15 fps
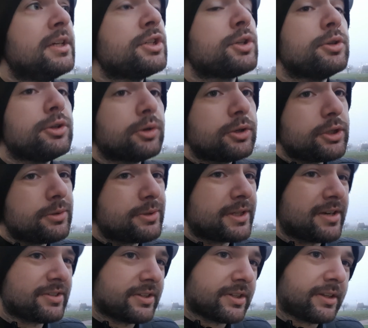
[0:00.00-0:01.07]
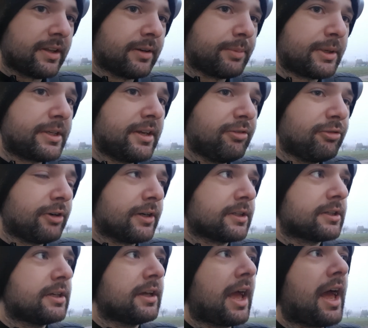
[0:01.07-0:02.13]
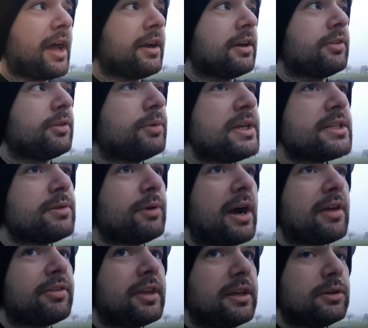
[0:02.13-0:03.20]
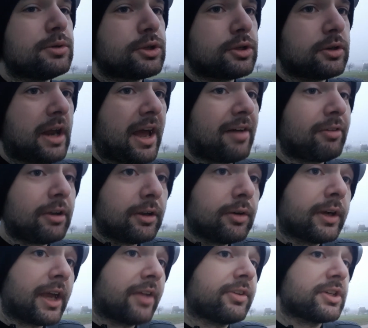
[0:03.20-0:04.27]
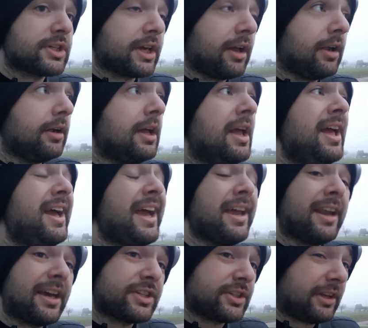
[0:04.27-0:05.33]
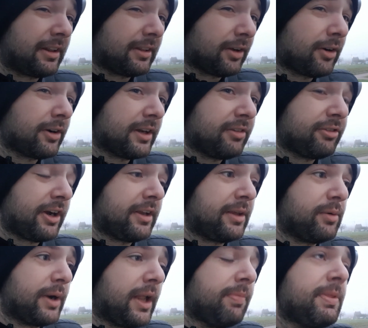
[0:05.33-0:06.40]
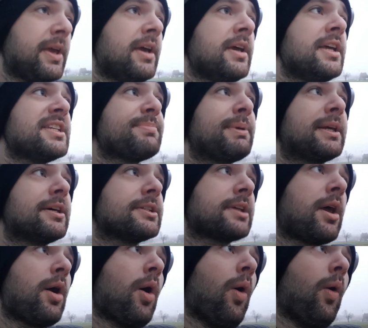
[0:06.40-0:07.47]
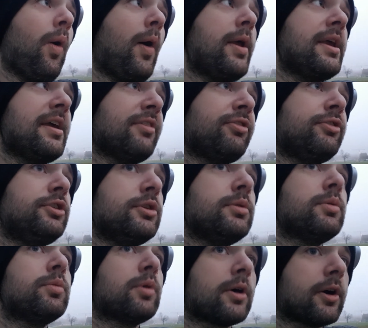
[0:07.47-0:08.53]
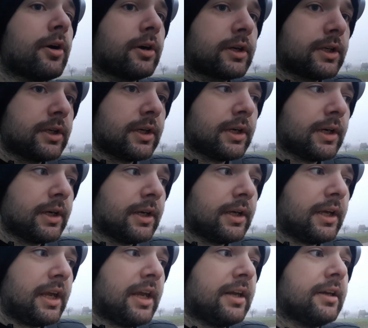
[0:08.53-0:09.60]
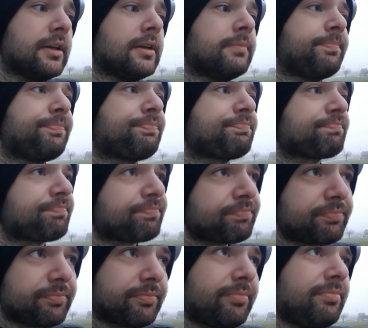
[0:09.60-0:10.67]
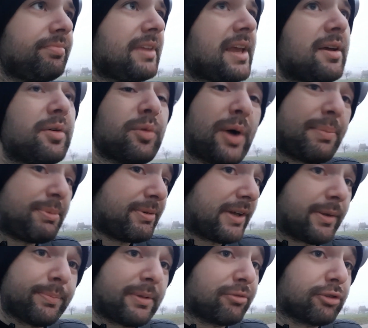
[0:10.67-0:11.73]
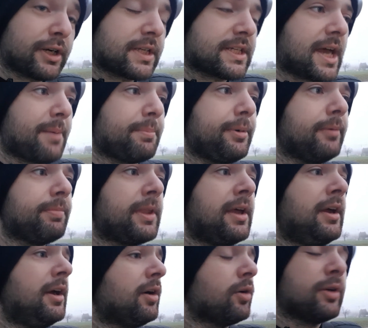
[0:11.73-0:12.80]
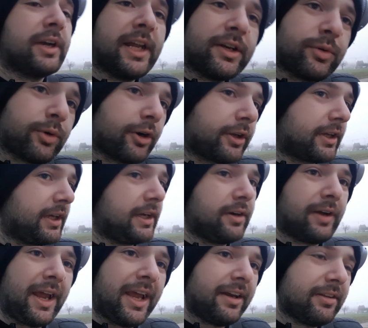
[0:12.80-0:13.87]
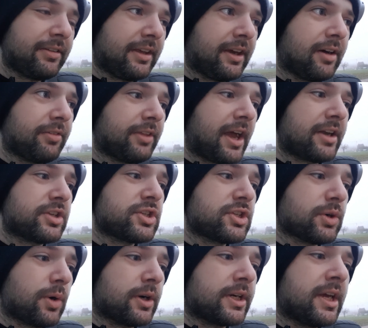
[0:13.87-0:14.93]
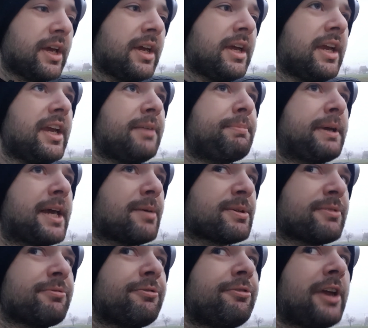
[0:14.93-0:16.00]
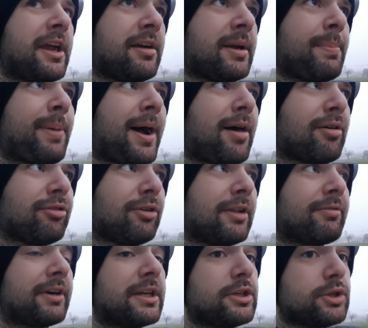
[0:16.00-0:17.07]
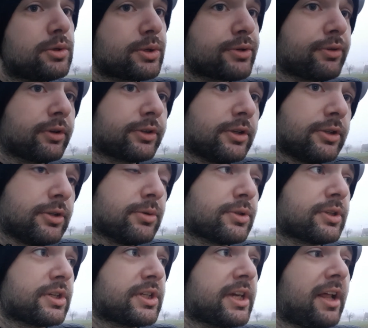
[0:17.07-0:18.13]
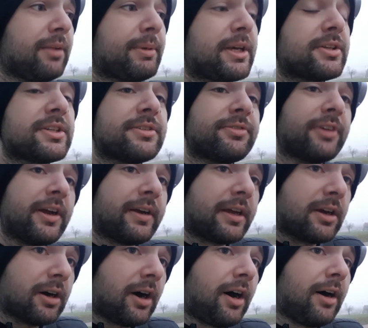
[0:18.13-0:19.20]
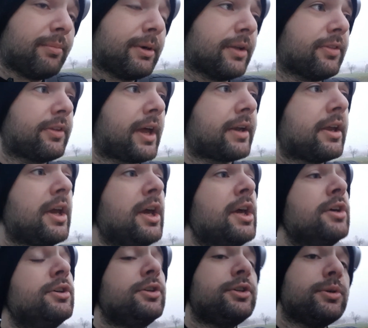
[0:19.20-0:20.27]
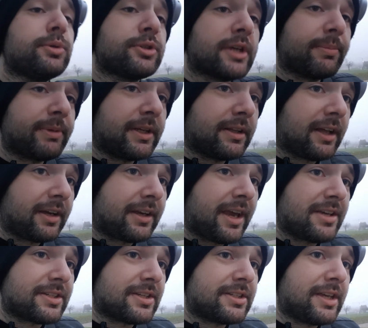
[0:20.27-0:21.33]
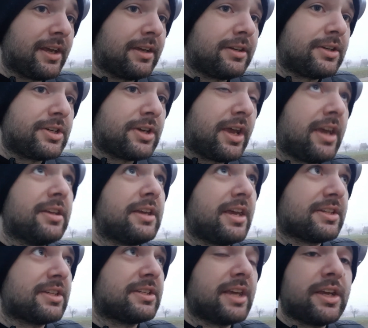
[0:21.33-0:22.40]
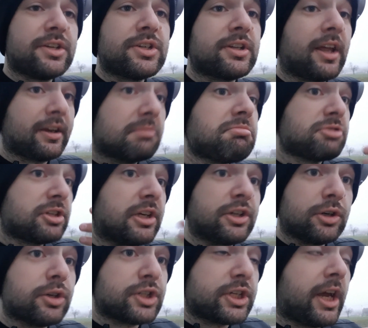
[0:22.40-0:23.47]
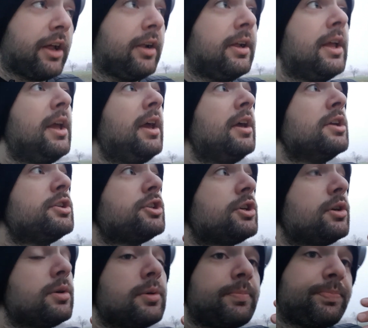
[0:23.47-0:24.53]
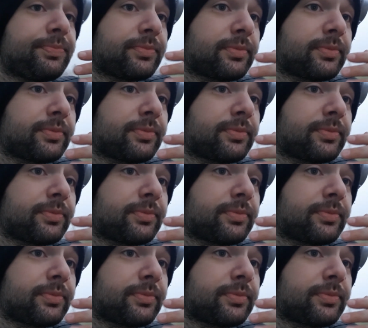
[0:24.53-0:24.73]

So your use case is a little bit different. And reason why I think you should have a look at the shell and actually learn it fairly well is because if you work in web development, for example, or networking or anything of that sort, it becomes very powerful and very useful to use the shell because it's very common that you use something like SSH, SSH like secure shell, to